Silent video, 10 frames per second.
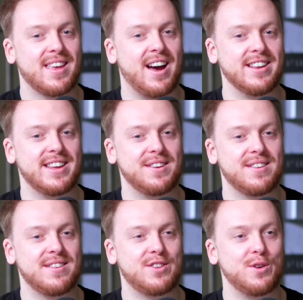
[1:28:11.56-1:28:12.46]
I did
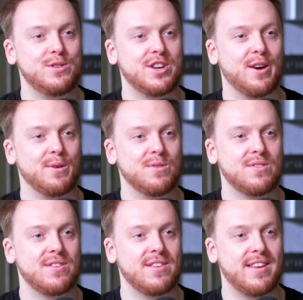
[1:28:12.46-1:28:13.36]
two
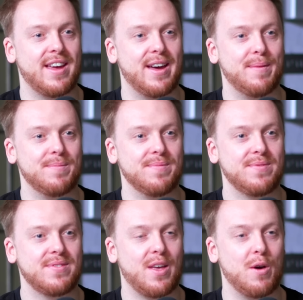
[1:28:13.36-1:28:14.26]
shows um
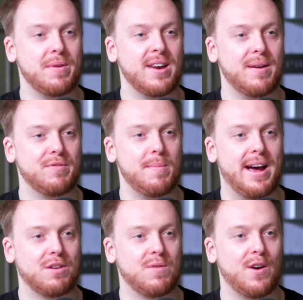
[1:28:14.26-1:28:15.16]
opening up for
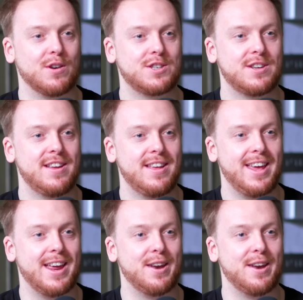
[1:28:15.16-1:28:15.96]
Max Fosh mm.